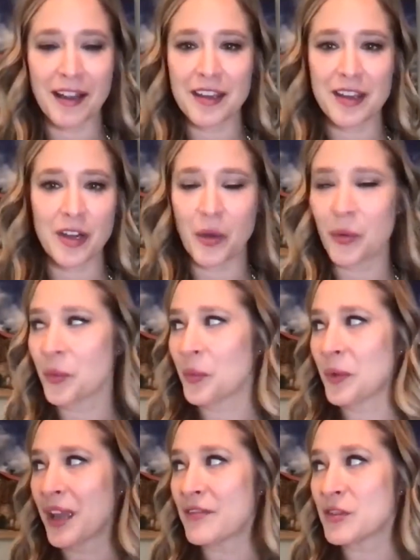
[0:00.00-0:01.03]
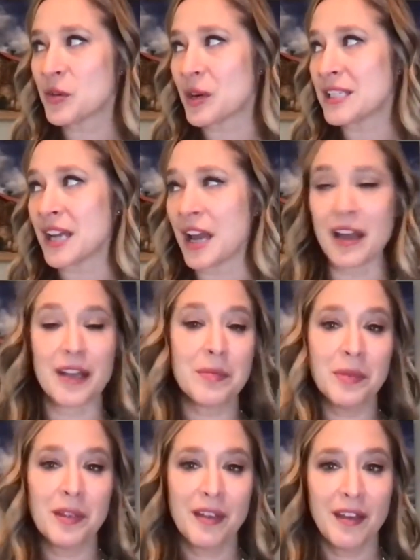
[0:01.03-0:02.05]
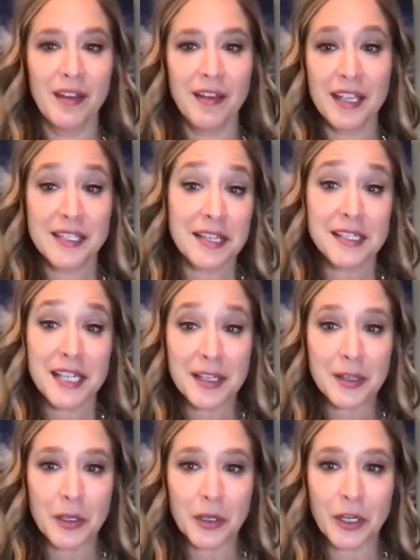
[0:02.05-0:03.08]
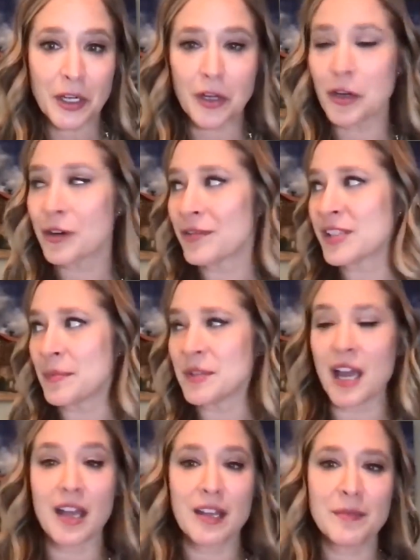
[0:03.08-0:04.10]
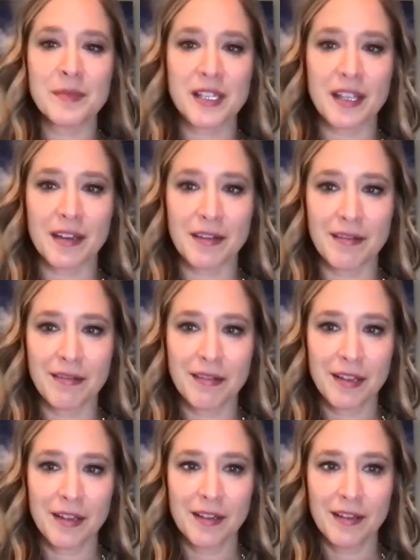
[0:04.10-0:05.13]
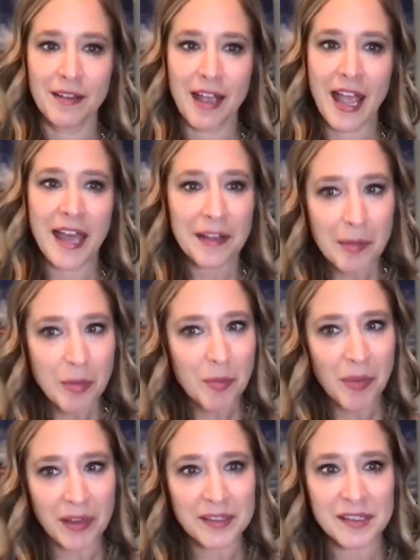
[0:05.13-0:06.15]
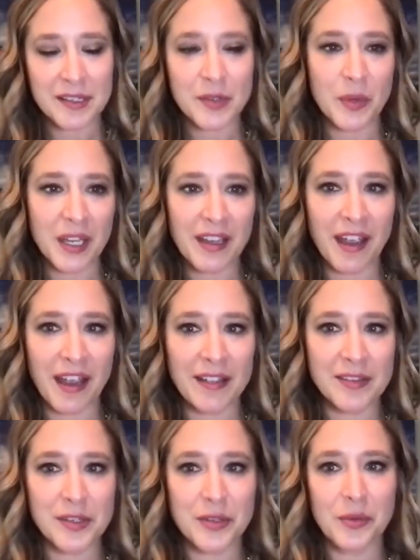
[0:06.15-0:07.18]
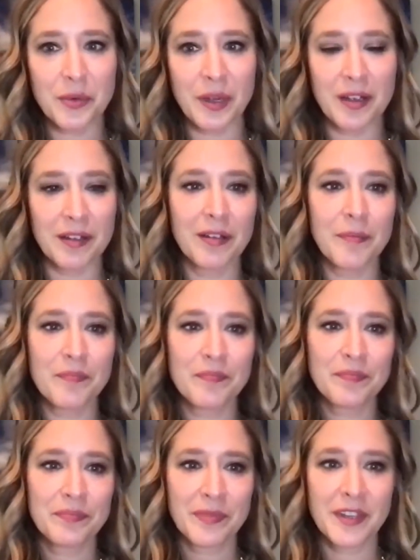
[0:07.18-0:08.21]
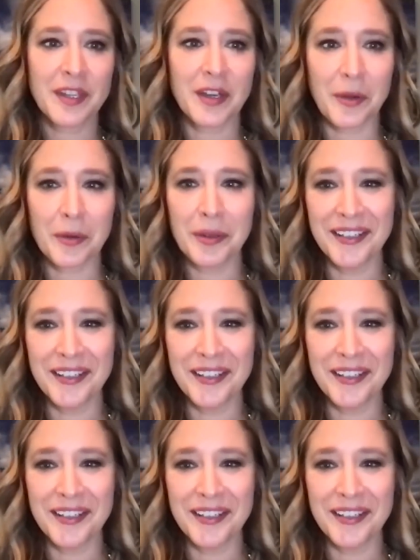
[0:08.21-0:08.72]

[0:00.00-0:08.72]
you know, we have a great time. It does take yeah. a learning curve sometimes. And I had a couple yeah. bugs this week. I had to, uh, you know,